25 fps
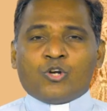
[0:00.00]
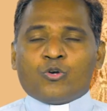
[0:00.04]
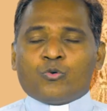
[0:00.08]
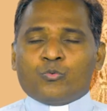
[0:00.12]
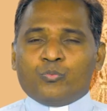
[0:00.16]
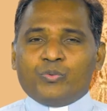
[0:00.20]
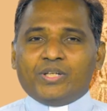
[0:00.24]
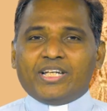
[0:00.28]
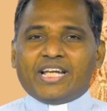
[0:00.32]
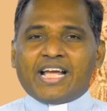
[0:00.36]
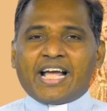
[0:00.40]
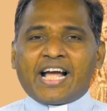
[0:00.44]

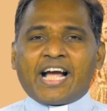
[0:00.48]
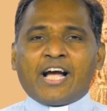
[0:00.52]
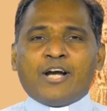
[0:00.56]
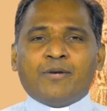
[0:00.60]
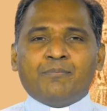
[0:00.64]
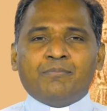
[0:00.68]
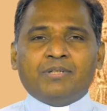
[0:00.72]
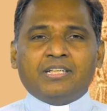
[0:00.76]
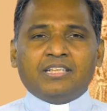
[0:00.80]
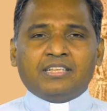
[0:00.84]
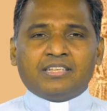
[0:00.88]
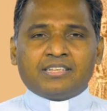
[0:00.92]
we
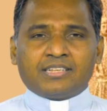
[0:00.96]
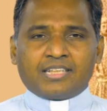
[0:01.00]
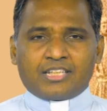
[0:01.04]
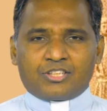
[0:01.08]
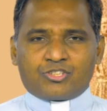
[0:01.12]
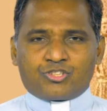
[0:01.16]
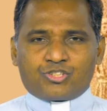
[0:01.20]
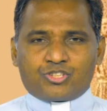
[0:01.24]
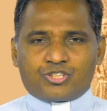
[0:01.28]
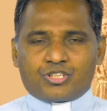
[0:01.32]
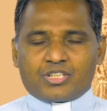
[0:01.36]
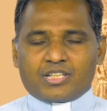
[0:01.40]
have been
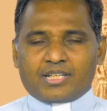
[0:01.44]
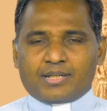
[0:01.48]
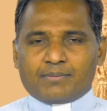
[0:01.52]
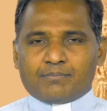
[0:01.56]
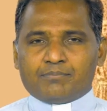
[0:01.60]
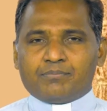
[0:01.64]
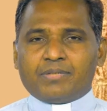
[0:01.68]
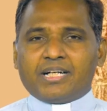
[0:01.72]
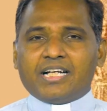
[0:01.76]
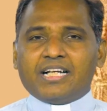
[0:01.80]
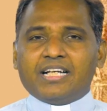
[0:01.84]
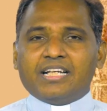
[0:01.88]
touched
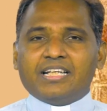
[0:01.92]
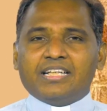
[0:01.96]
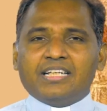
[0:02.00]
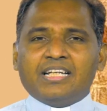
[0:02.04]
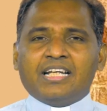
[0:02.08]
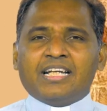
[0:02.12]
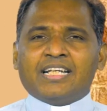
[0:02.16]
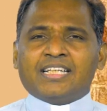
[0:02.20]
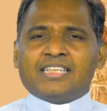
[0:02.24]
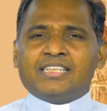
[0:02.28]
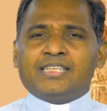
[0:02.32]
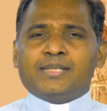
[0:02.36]
by
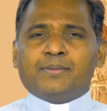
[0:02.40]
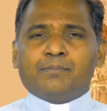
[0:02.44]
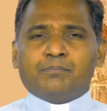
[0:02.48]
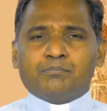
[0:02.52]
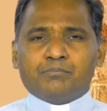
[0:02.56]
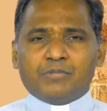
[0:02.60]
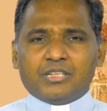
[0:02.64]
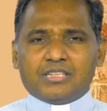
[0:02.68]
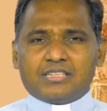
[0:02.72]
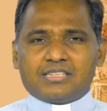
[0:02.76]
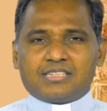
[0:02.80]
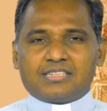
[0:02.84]
the
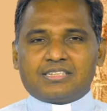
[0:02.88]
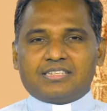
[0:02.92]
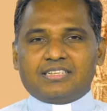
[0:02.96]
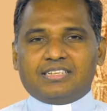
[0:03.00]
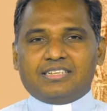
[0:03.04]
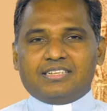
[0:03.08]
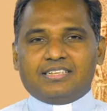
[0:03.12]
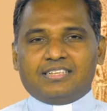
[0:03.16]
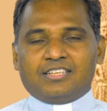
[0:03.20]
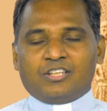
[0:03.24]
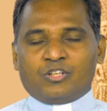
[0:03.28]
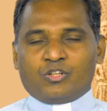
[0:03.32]

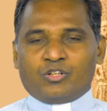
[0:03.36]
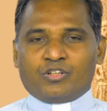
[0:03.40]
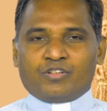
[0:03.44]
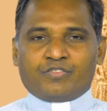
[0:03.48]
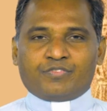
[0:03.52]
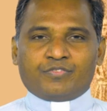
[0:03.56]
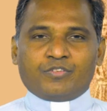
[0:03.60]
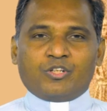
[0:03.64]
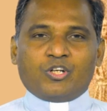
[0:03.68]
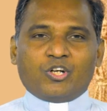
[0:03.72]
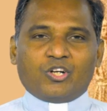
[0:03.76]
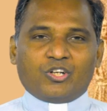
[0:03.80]
mercy
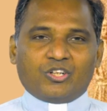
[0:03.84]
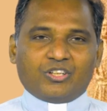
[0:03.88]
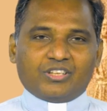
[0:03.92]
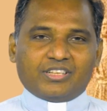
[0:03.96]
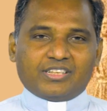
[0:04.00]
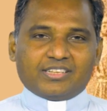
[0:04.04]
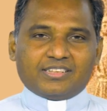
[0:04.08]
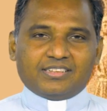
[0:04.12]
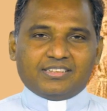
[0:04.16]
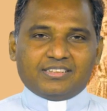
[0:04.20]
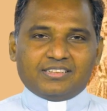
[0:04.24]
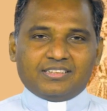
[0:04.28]
of
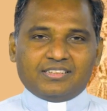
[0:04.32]
God.